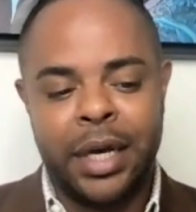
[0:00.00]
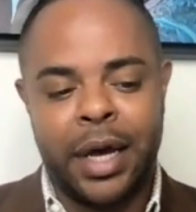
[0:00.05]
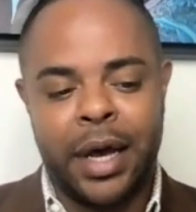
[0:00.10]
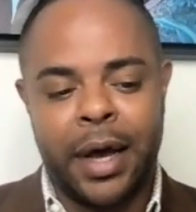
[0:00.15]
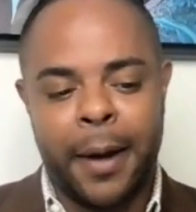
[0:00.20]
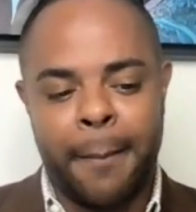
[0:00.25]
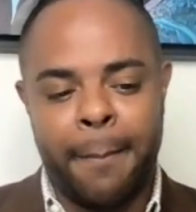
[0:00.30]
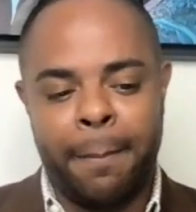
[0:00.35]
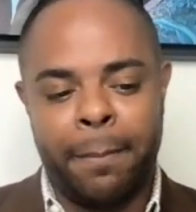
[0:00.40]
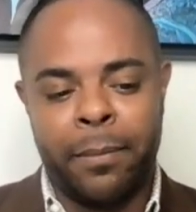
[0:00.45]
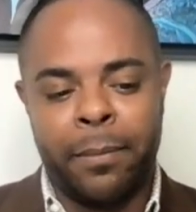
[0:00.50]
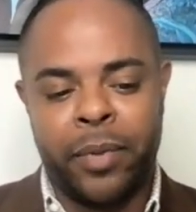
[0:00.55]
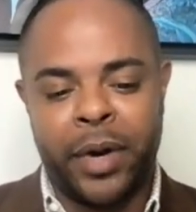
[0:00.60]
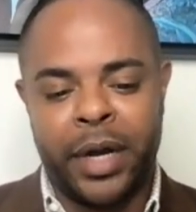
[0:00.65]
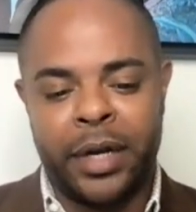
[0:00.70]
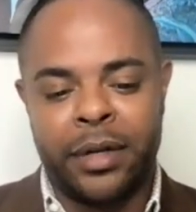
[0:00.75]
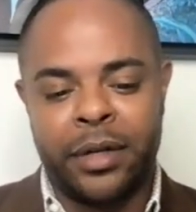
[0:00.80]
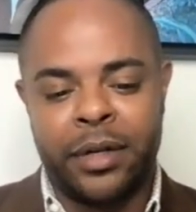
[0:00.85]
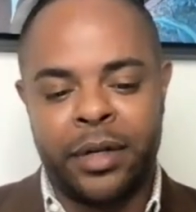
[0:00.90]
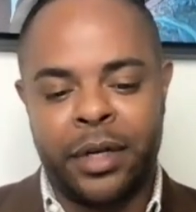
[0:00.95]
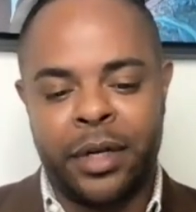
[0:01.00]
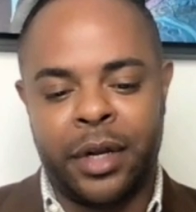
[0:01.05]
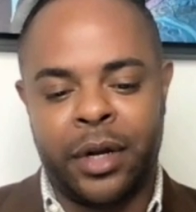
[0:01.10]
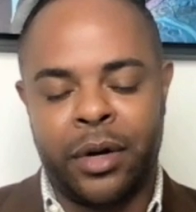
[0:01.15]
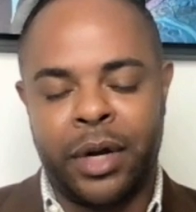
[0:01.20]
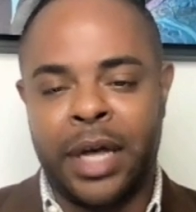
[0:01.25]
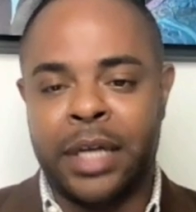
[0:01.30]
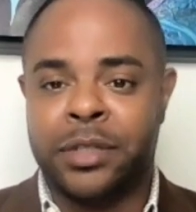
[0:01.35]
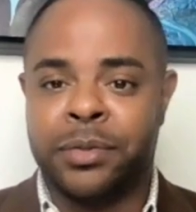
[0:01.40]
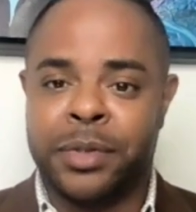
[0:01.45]
But,
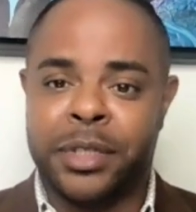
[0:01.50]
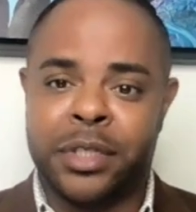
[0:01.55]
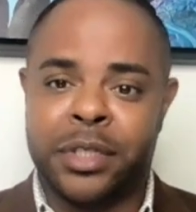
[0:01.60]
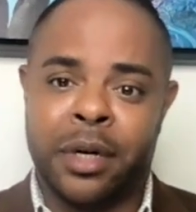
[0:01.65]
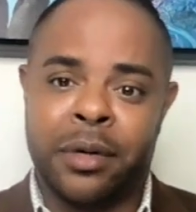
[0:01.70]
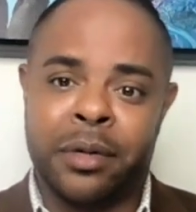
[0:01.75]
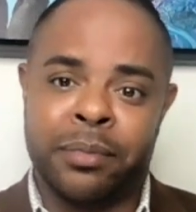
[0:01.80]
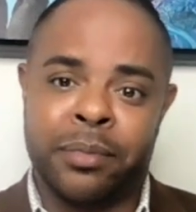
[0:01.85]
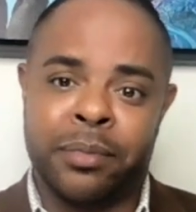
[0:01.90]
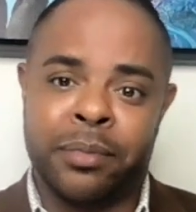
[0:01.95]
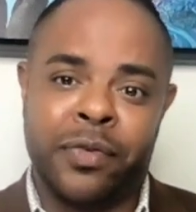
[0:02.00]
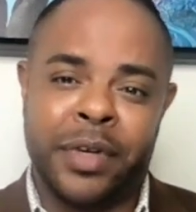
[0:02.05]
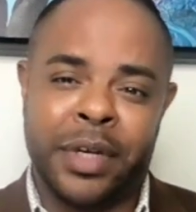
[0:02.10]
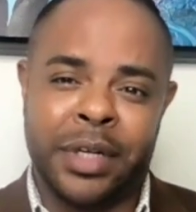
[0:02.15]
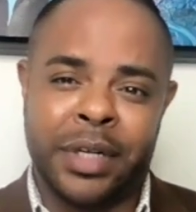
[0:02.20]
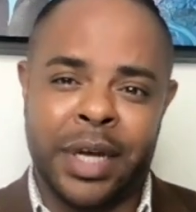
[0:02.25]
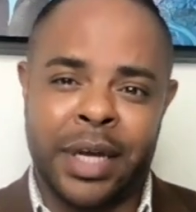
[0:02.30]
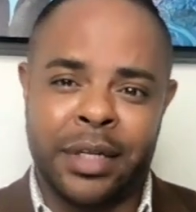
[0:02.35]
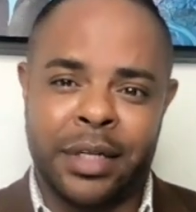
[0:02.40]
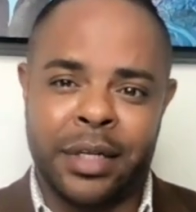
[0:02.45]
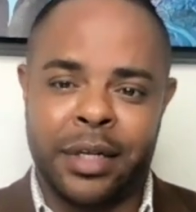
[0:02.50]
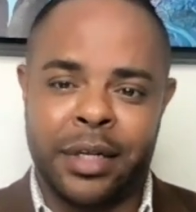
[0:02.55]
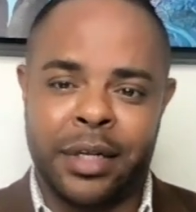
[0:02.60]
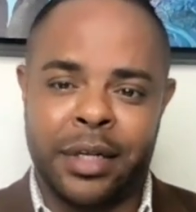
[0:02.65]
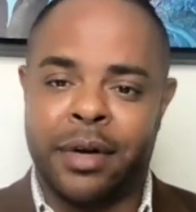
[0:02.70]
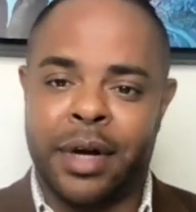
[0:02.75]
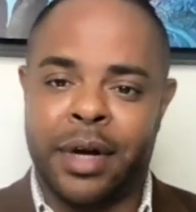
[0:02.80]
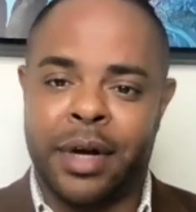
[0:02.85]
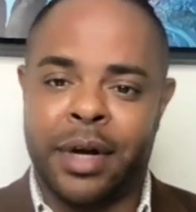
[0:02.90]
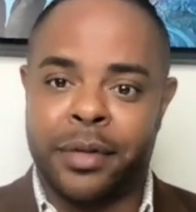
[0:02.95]
as we start moving into identity
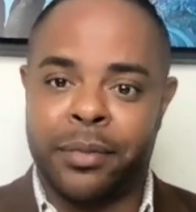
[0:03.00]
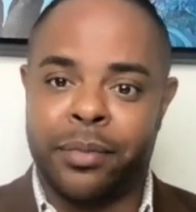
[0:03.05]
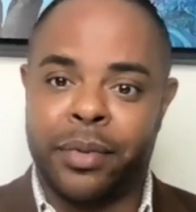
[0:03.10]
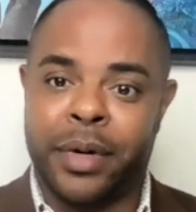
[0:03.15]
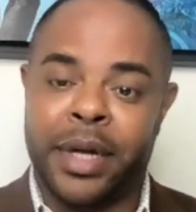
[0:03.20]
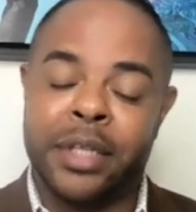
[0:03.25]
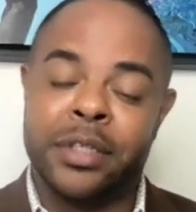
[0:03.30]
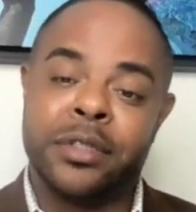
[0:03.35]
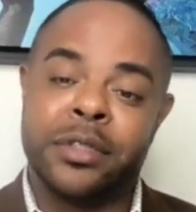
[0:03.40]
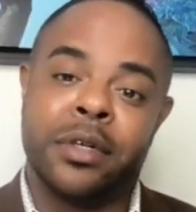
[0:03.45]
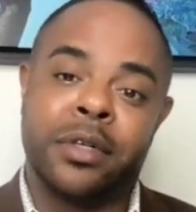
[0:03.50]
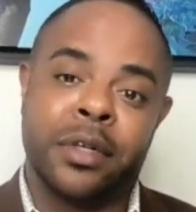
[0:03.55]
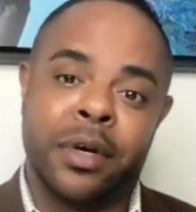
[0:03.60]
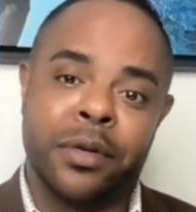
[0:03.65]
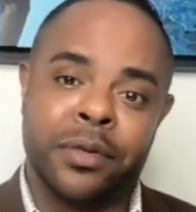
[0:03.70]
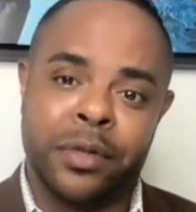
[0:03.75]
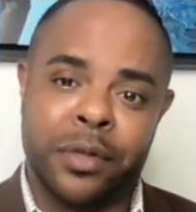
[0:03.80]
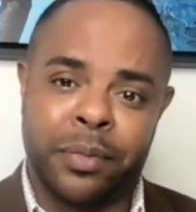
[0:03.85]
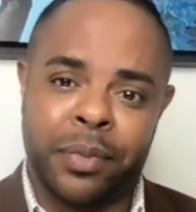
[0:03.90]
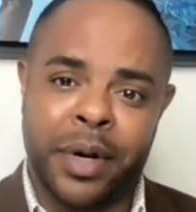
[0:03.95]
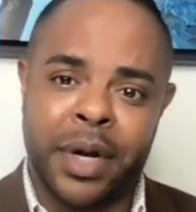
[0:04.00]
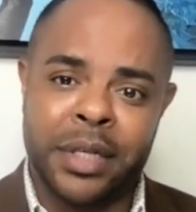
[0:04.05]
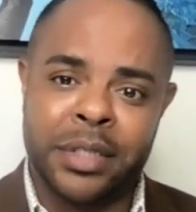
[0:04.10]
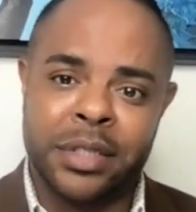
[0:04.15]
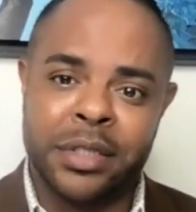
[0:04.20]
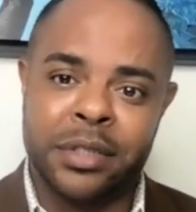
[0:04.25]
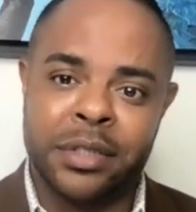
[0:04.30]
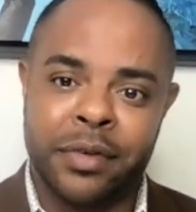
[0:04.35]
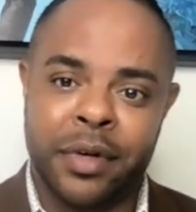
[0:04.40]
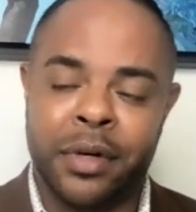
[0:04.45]
graphs that brands start to go through the
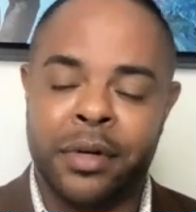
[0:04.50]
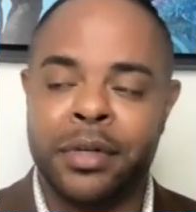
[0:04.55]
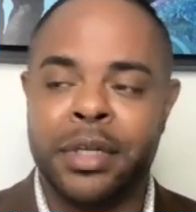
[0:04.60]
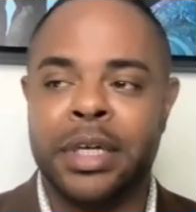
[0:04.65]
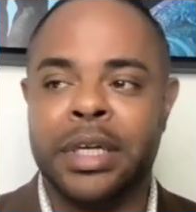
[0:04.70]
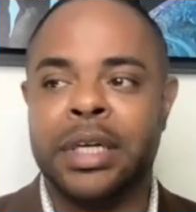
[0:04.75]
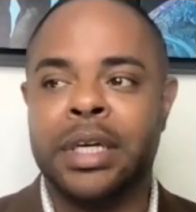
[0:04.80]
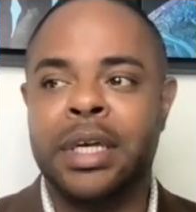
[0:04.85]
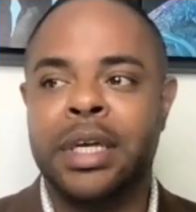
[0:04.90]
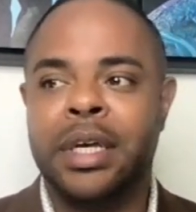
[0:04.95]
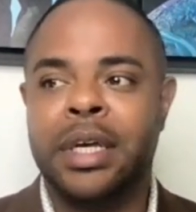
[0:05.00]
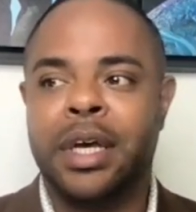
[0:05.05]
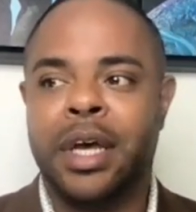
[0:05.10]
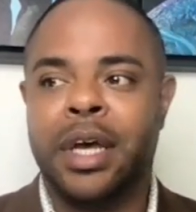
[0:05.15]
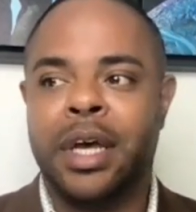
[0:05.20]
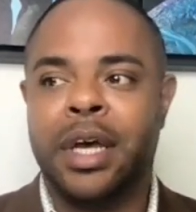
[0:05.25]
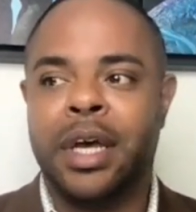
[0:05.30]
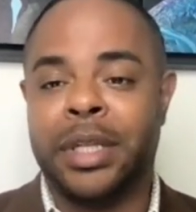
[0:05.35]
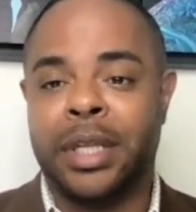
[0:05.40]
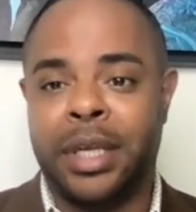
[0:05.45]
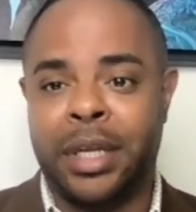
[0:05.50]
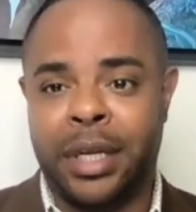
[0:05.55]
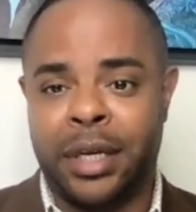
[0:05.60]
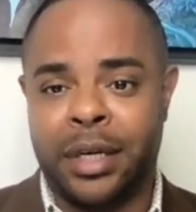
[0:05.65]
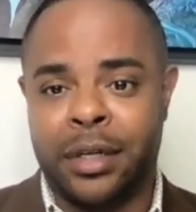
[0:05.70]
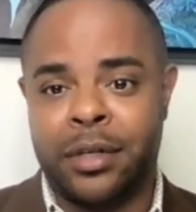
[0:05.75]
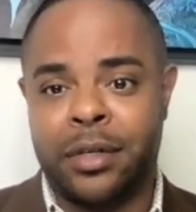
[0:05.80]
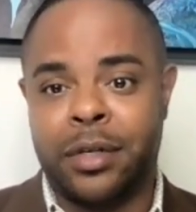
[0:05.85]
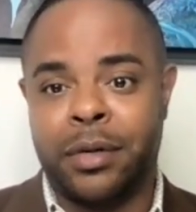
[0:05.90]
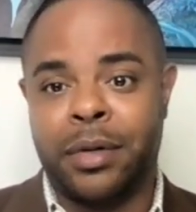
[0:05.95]
process of owning and leaning
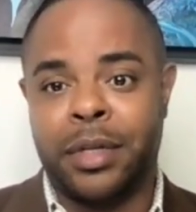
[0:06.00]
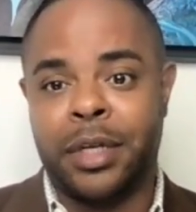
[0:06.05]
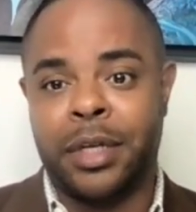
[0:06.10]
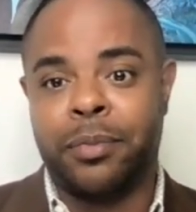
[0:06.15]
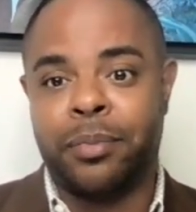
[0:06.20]
into and